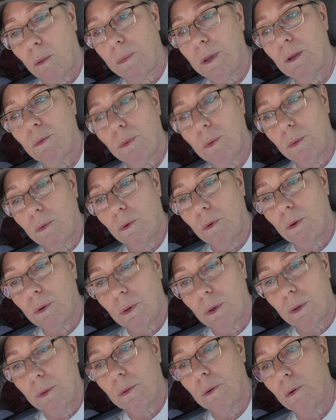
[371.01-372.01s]
be
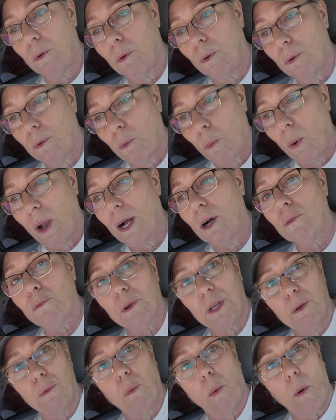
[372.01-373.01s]
well
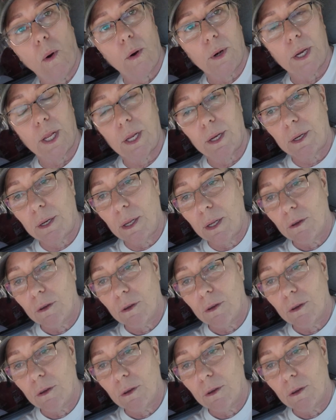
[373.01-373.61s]
rewarded.